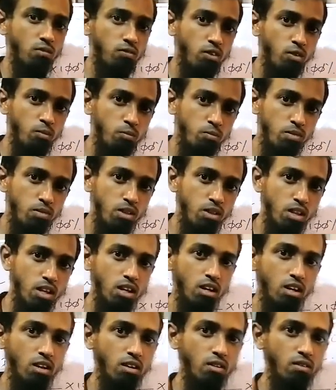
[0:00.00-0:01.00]
from
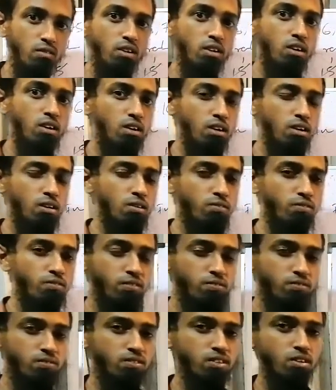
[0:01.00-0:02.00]
the
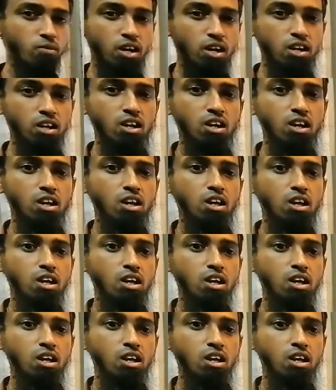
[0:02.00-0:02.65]
fifth one,